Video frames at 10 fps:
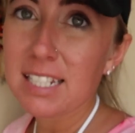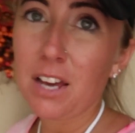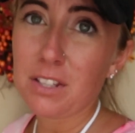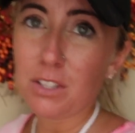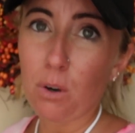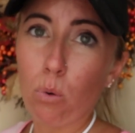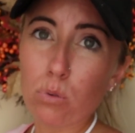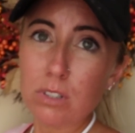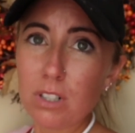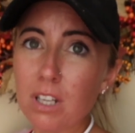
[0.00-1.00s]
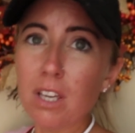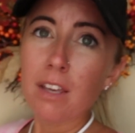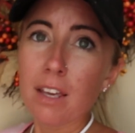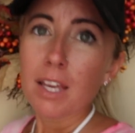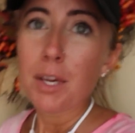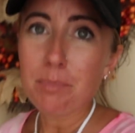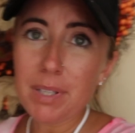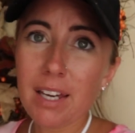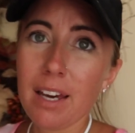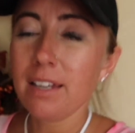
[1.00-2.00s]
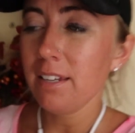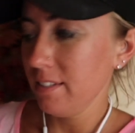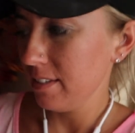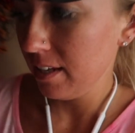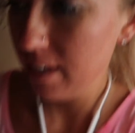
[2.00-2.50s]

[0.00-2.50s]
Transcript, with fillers: now that they're older, because